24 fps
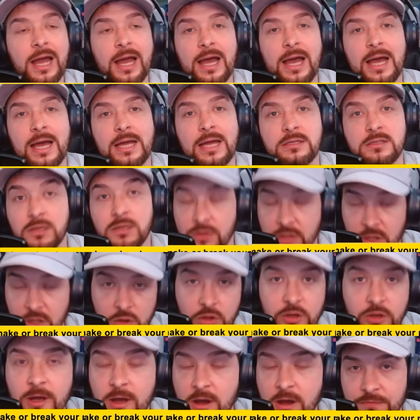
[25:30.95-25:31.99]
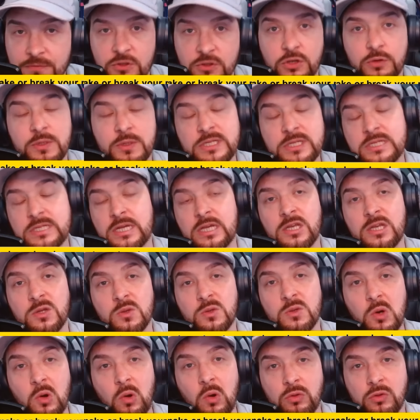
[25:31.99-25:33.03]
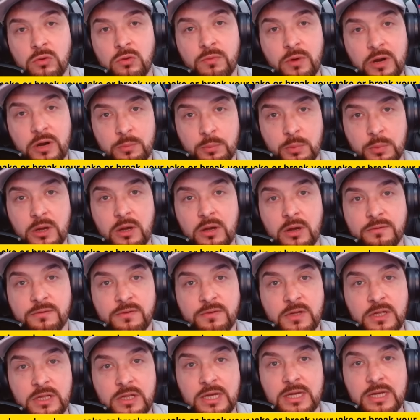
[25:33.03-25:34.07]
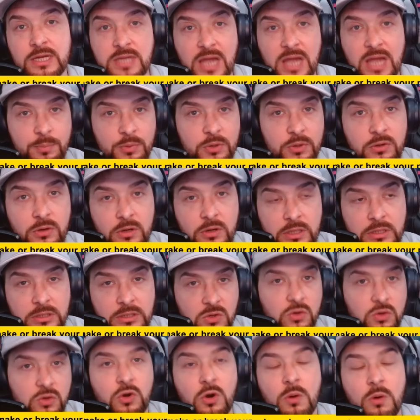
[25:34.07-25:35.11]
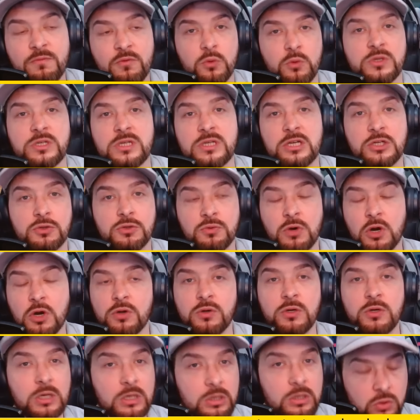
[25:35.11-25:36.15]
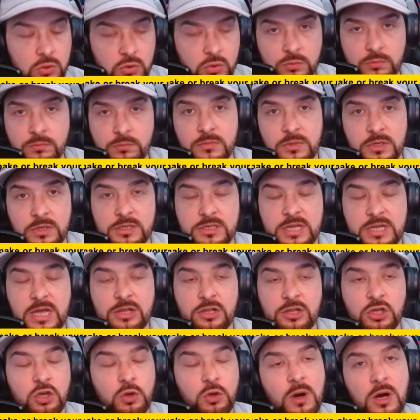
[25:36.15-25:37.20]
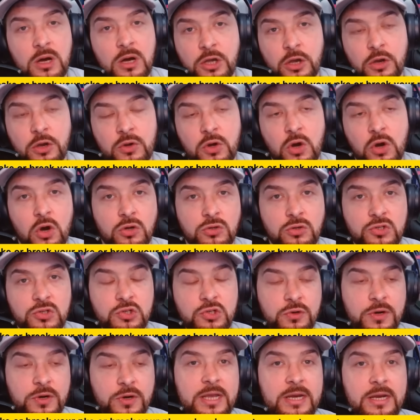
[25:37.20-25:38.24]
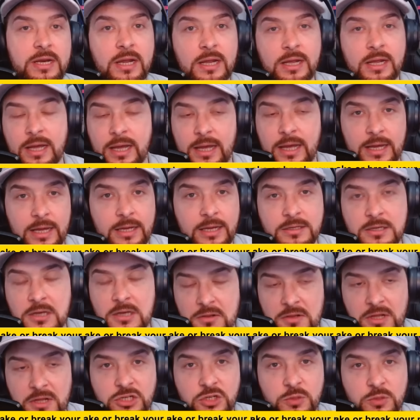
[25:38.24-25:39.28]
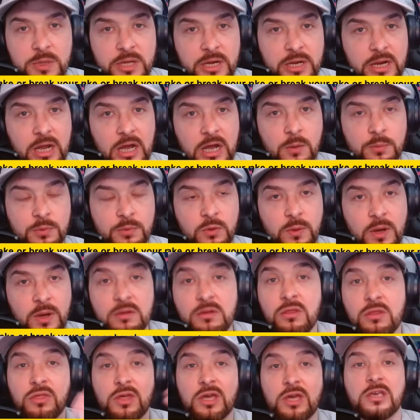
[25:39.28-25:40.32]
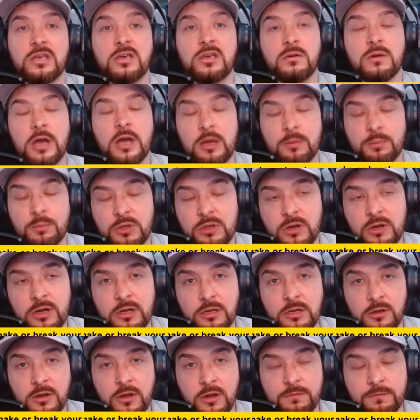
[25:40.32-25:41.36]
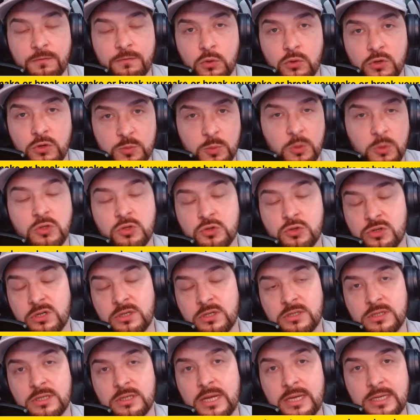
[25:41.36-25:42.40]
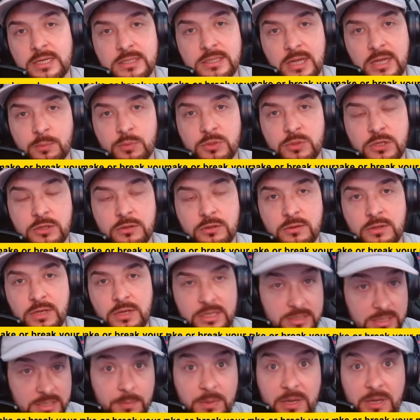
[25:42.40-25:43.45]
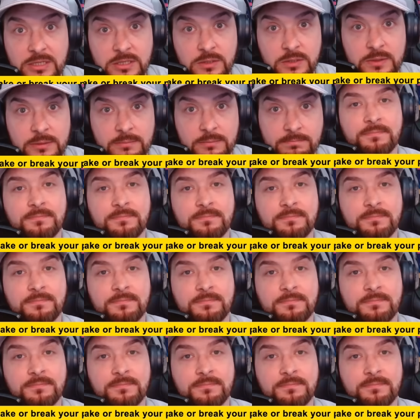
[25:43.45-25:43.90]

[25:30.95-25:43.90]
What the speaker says: and they'll look after you and set you on the right path. That's appunite.com/grow, or scan the QR code on screen and they should be able to help you out. And thank you, AppUnite, for sponsoring today's episode. Let's get back to it.